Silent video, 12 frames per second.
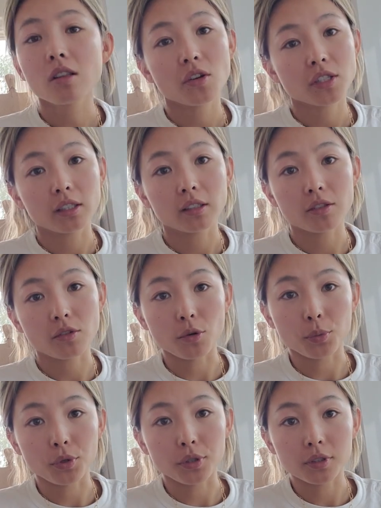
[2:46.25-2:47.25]
lockdown has
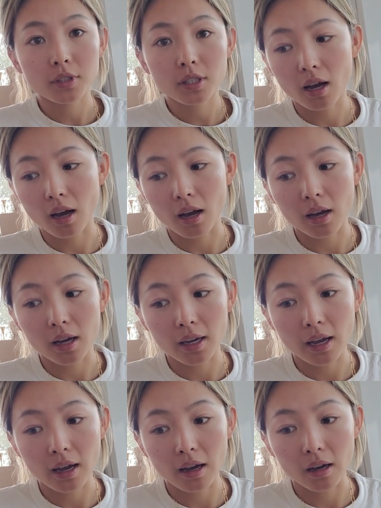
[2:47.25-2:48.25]
opened, I
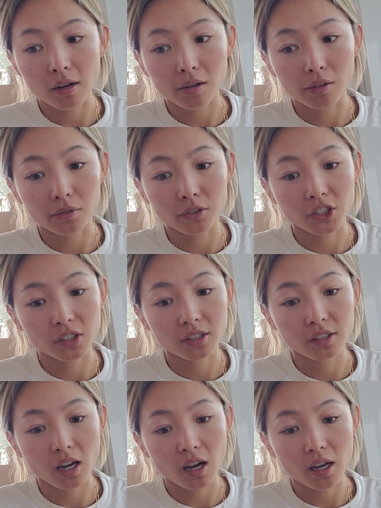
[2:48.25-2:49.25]
have just
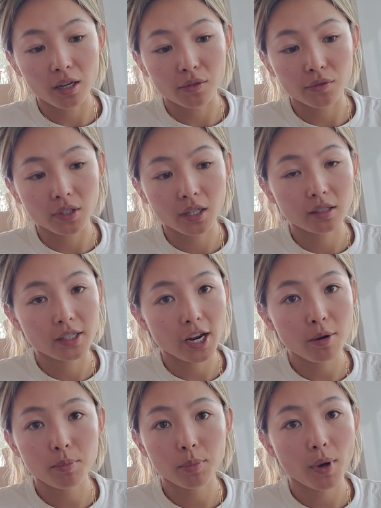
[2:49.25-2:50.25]
dived
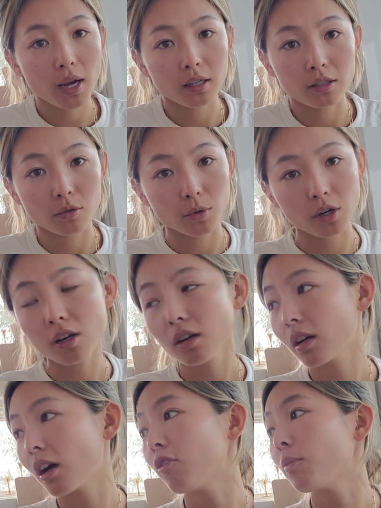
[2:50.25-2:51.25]
deep back into
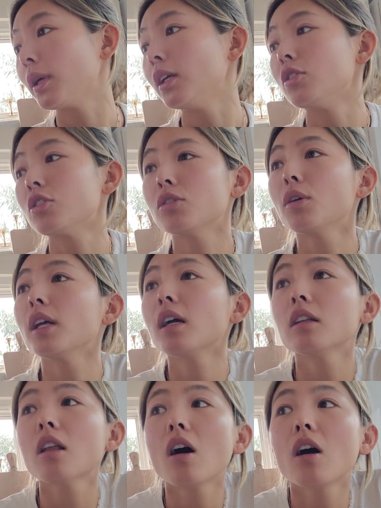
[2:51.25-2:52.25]
work. I've been shooting a
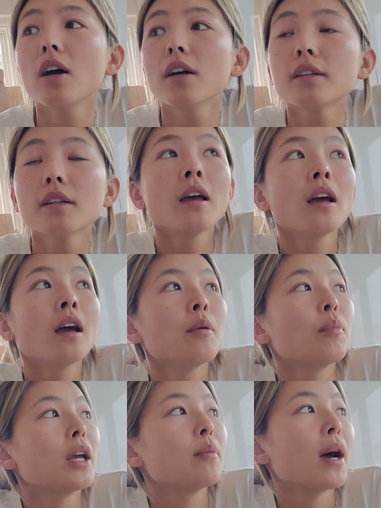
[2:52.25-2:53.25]
lot,
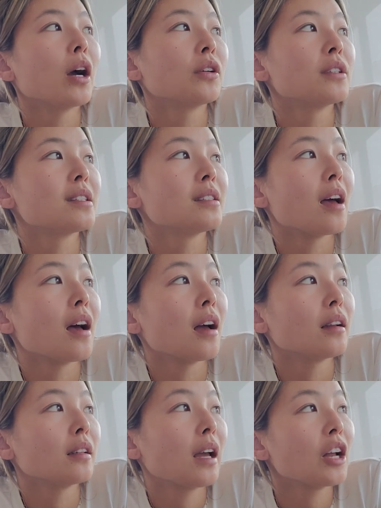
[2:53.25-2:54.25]
being back on
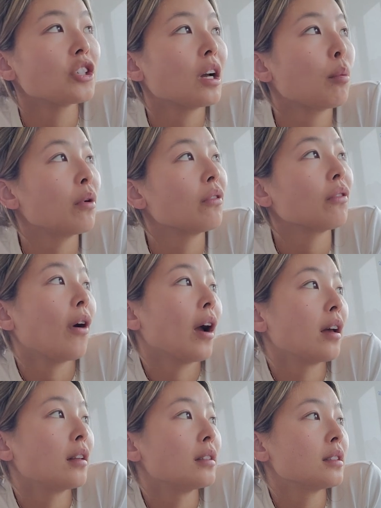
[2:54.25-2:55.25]
set, catching up with
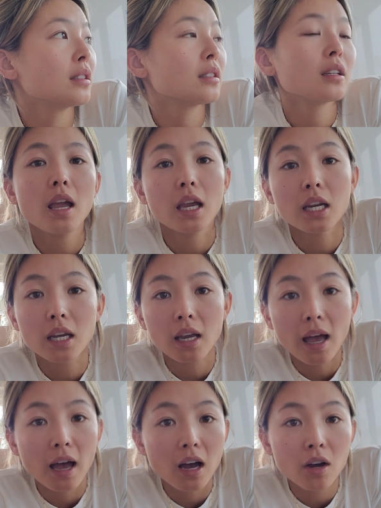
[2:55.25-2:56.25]
friends, eating
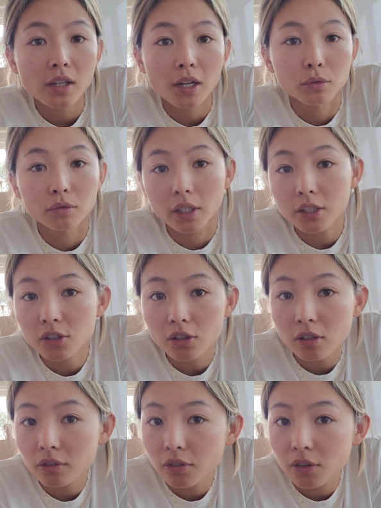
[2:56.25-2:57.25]
out at a
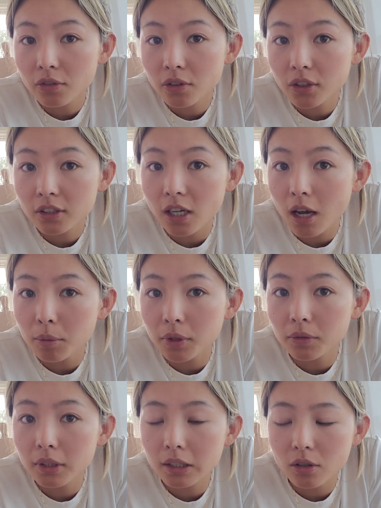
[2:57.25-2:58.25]
restaurant for the first time in a
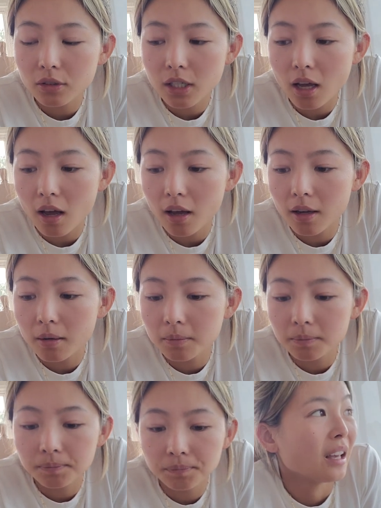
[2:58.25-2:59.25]
really long
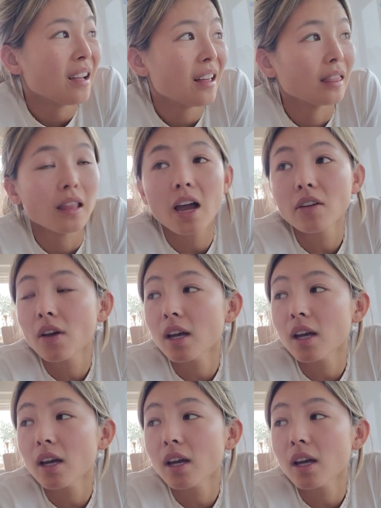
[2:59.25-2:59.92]
time. Yeah, life